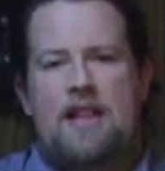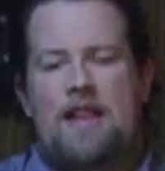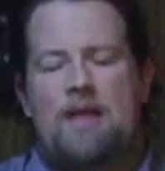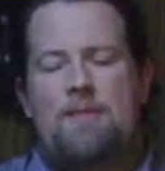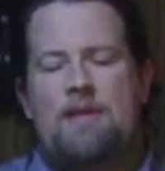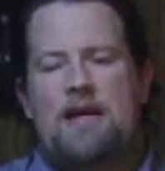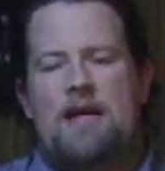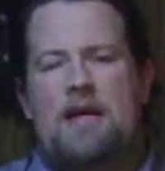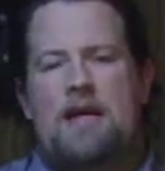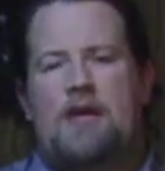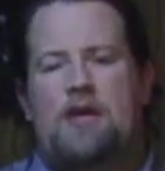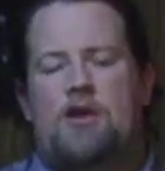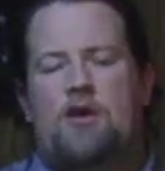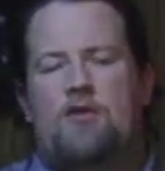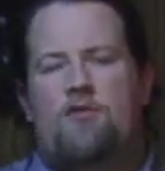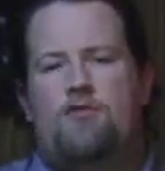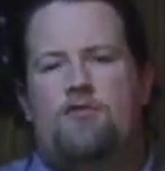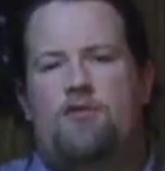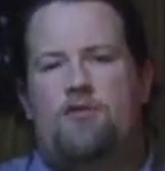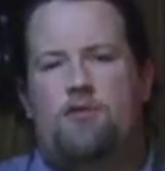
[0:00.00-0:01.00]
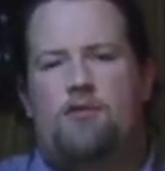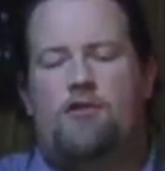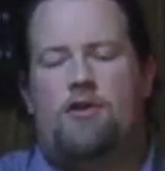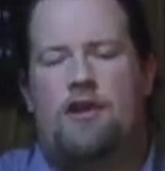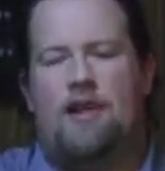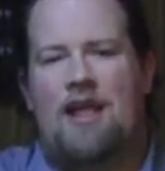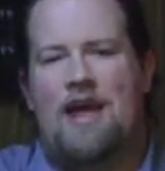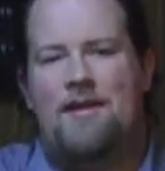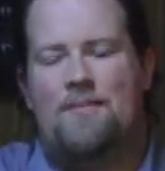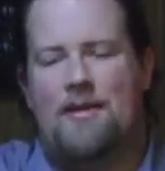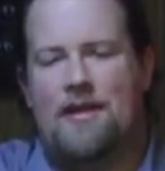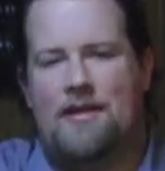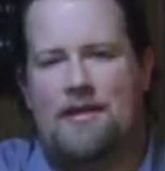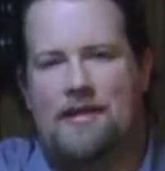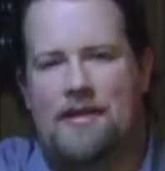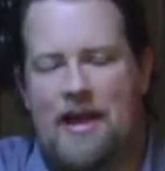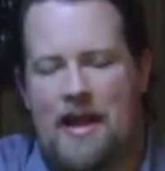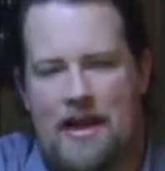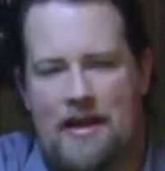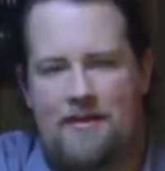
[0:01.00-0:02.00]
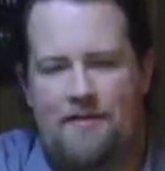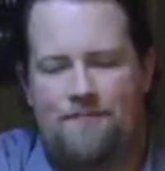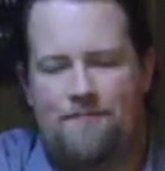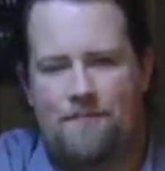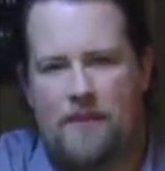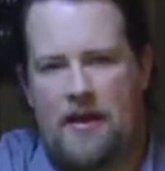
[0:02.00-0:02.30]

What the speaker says: Let me go to ClimateGate.